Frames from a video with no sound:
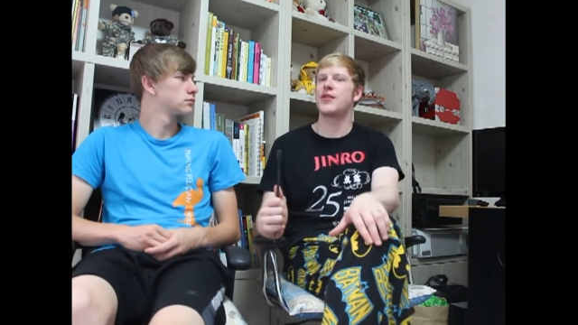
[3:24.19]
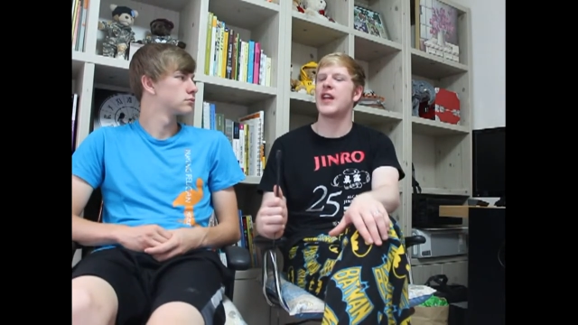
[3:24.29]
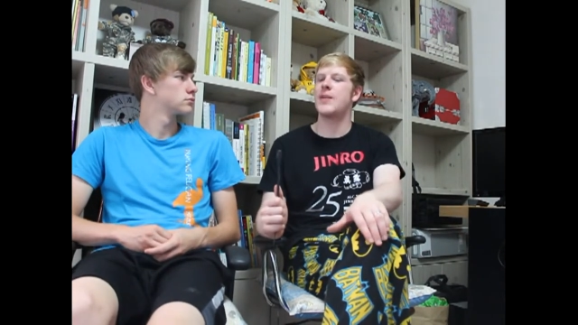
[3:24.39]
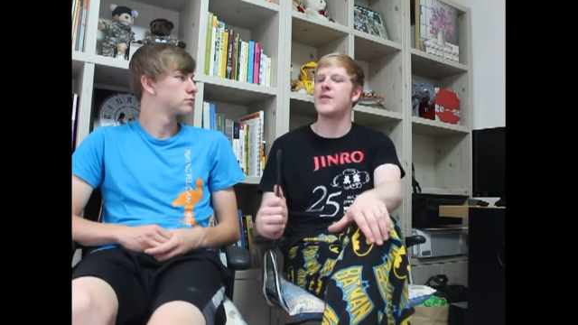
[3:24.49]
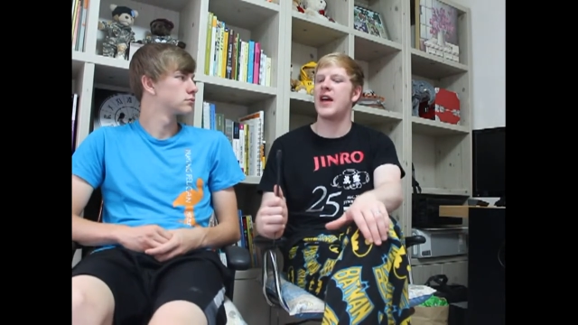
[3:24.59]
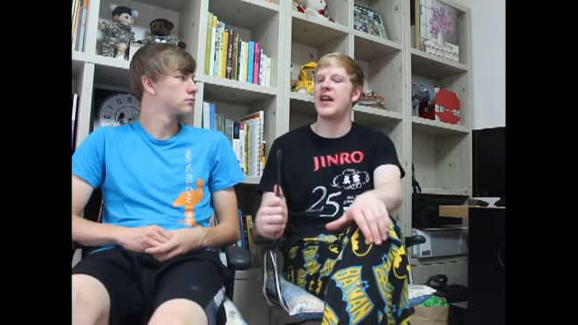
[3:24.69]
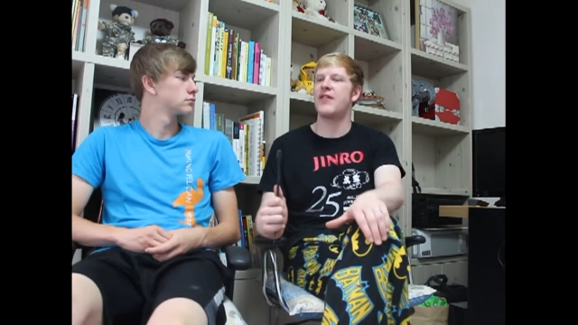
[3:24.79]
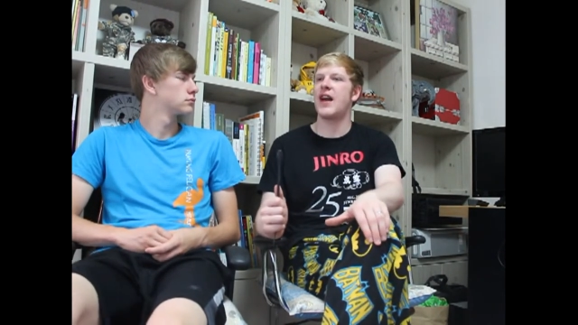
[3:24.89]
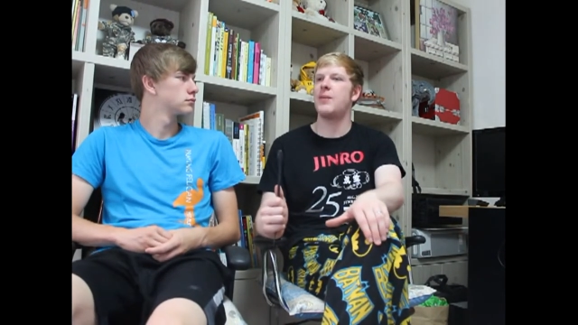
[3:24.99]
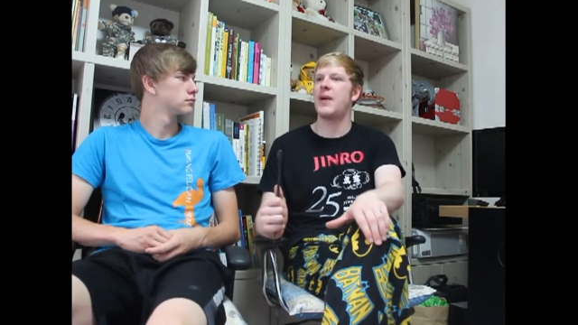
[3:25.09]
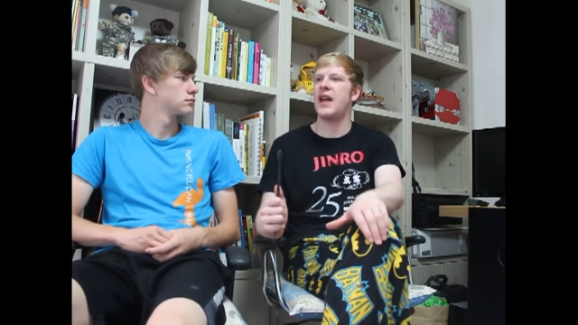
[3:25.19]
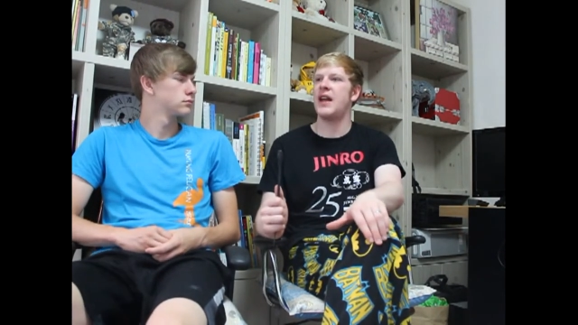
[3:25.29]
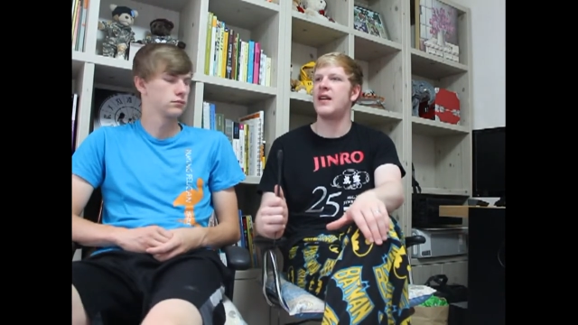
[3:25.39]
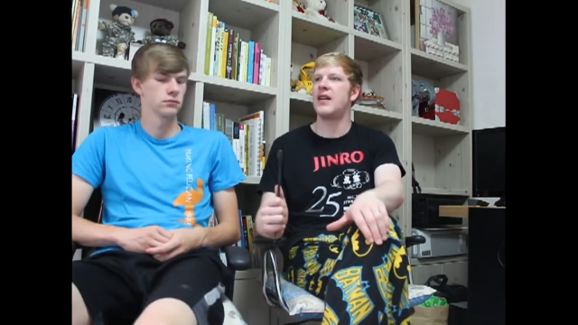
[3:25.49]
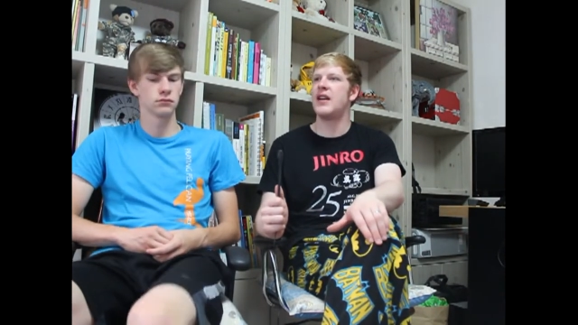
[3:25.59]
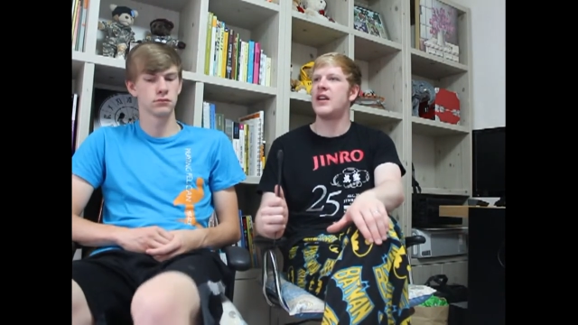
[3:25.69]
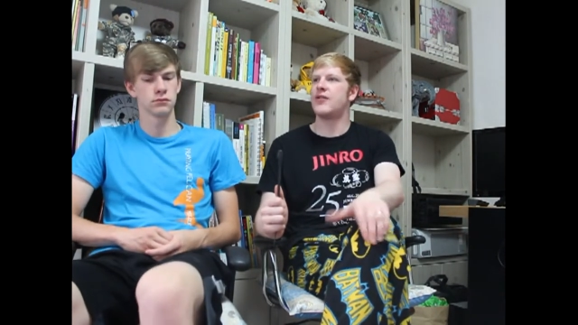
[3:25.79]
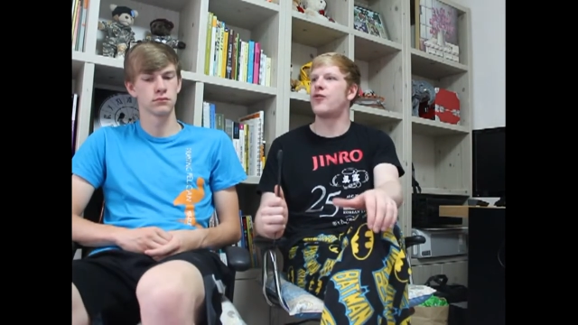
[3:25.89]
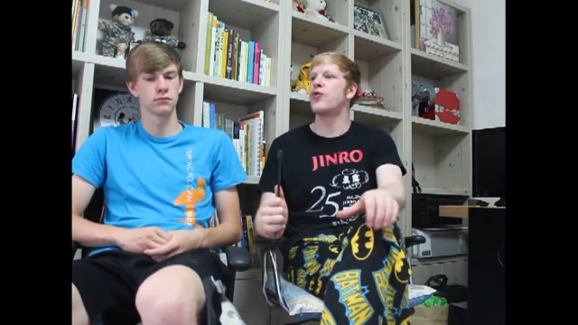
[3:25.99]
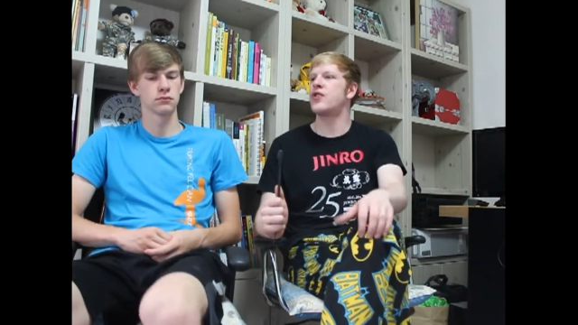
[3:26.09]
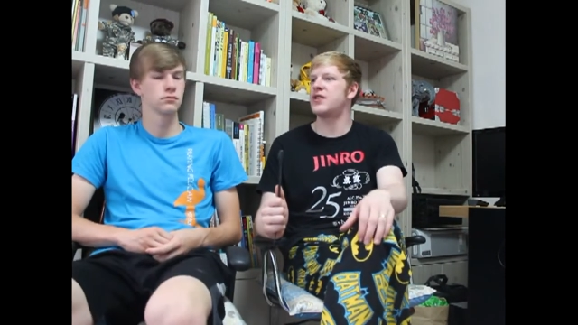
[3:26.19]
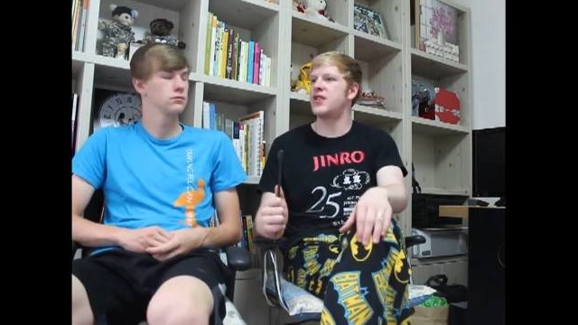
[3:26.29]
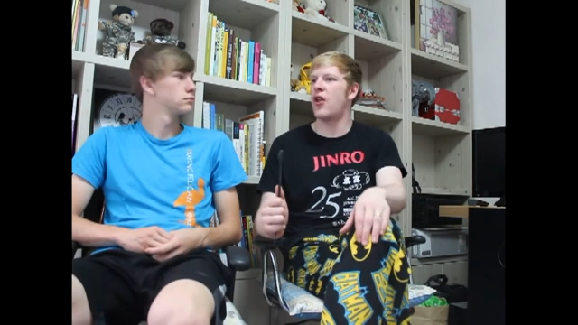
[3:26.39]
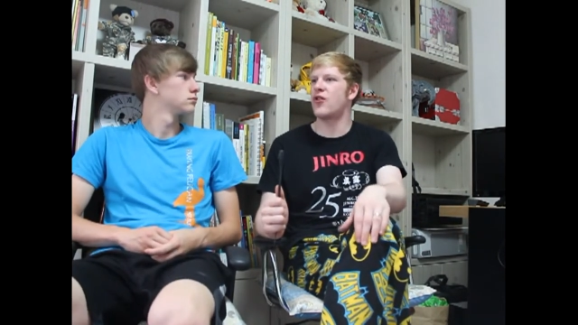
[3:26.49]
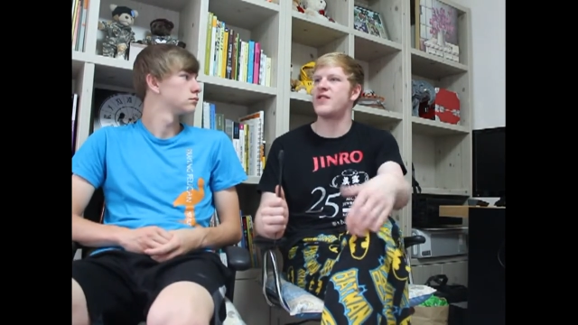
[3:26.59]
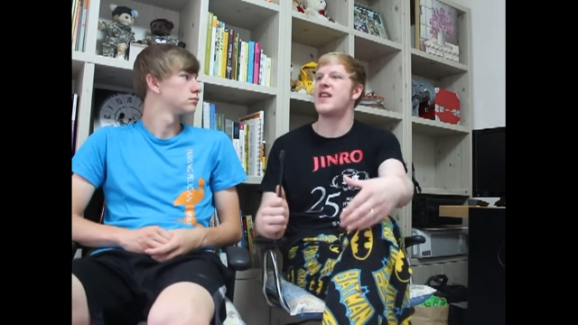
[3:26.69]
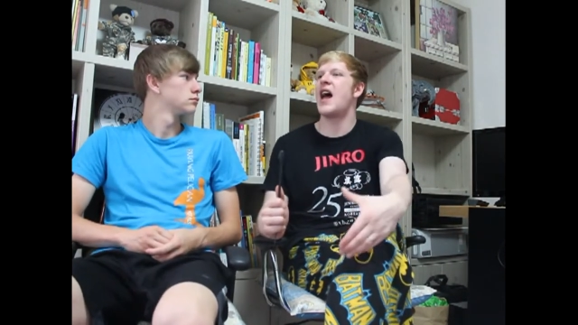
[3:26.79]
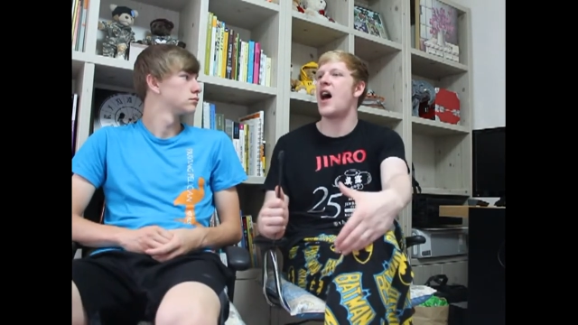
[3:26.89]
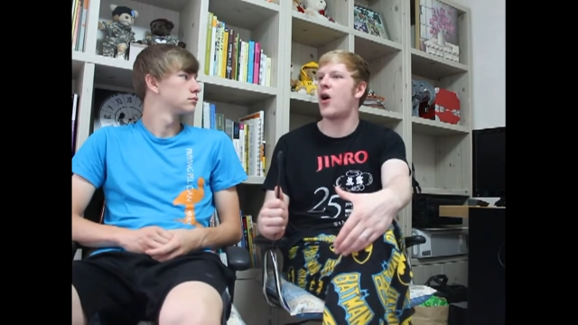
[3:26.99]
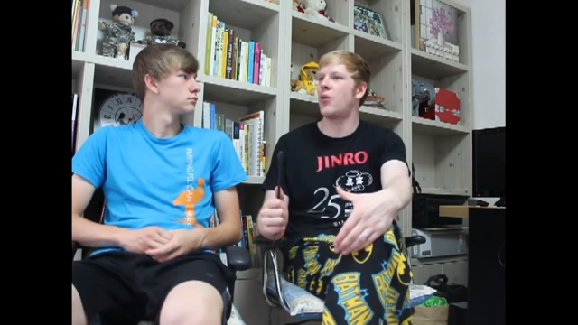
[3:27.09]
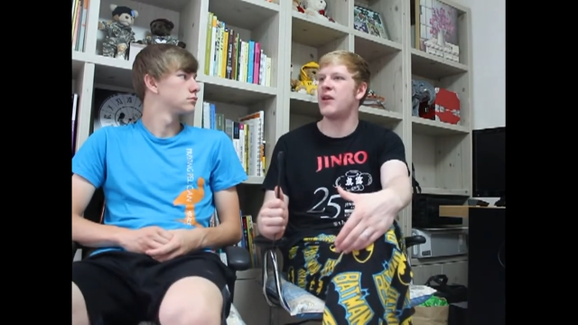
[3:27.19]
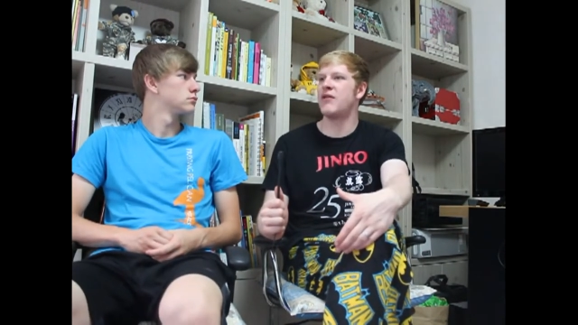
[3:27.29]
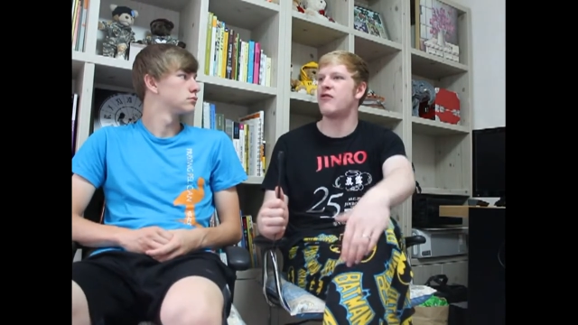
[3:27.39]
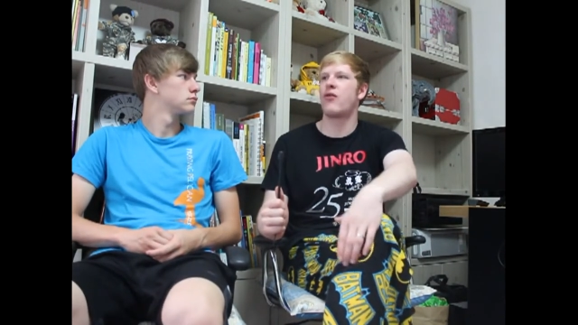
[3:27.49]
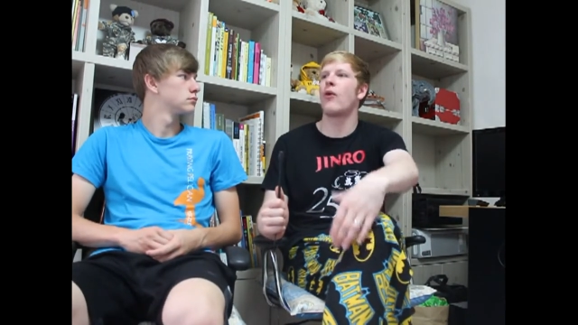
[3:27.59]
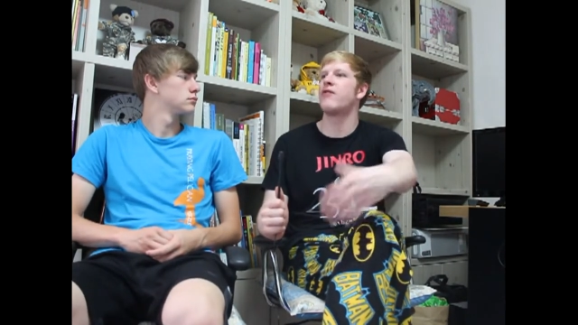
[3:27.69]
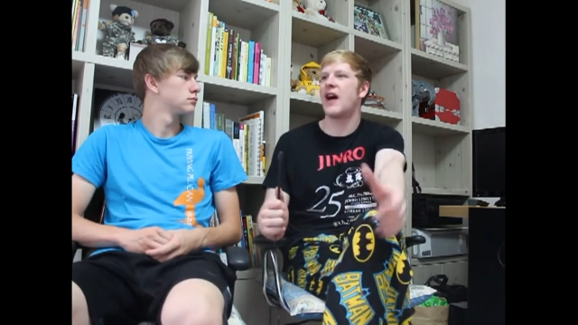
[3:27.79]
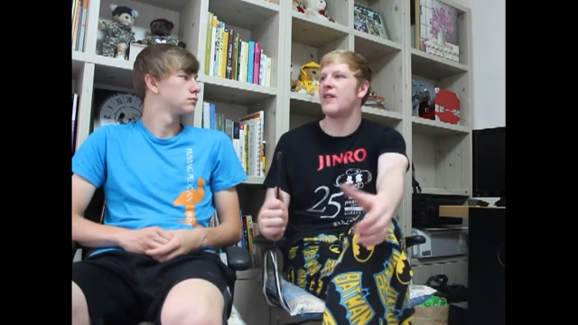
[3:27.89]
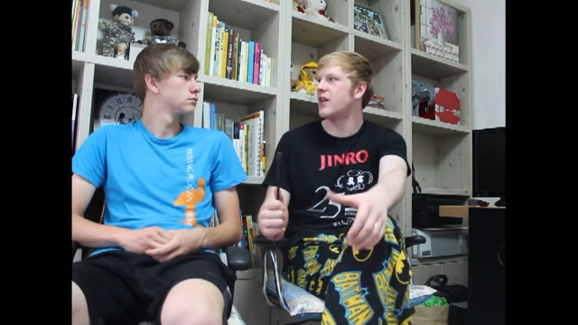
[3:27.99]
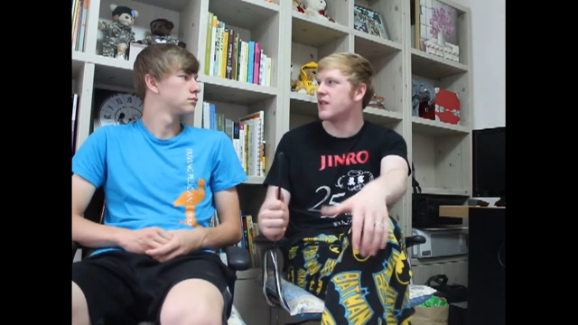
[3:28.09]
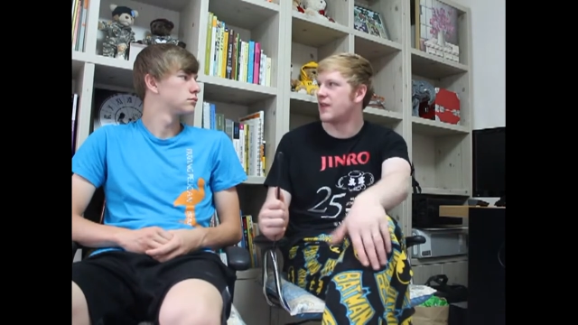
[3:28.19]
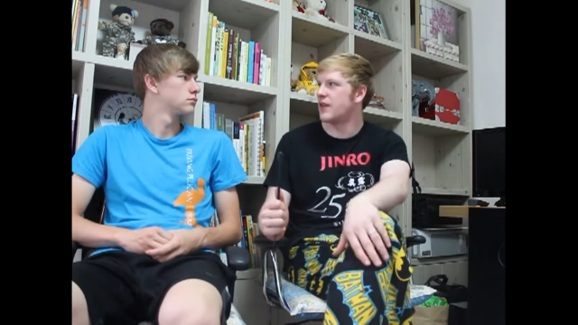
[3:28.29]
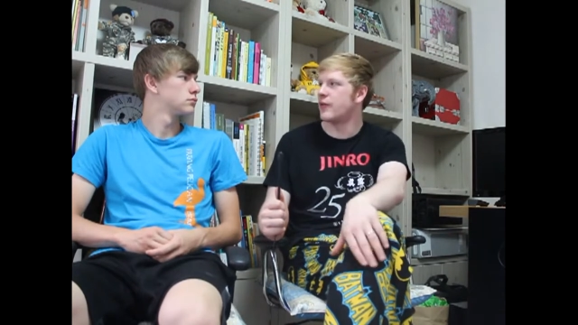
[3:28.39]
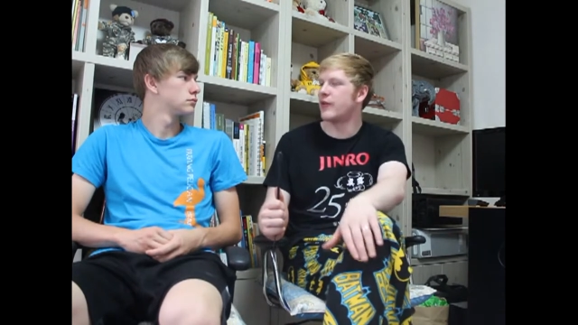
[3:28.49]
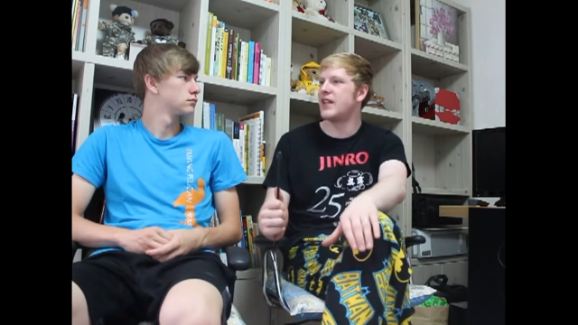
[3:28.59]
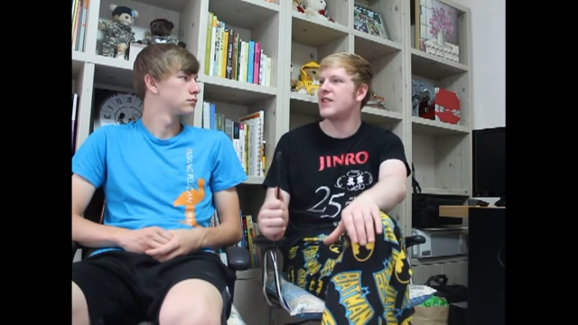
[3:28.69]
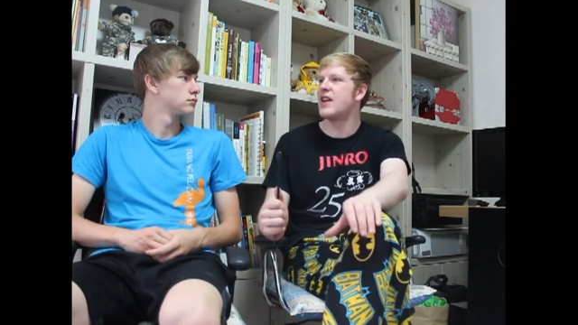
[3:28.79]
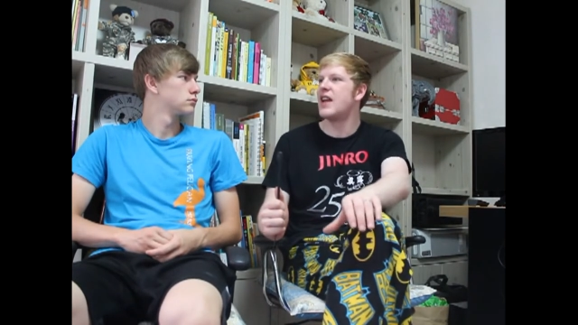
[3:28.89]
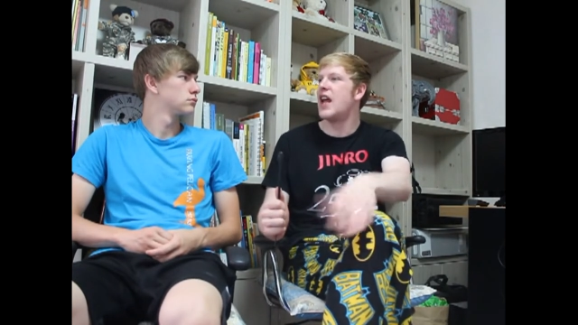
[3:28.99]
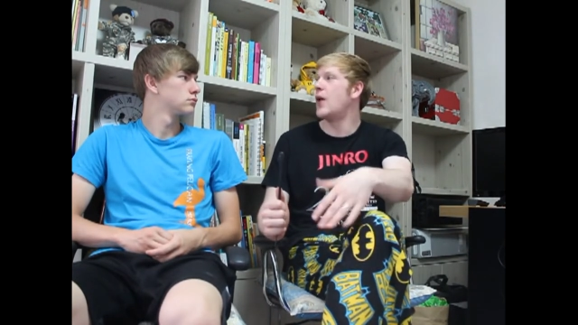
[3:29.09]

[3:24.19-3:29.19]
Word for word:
Speaker 1: They're games that if I had paid the full sixty dollars now, even four or five years after they were released,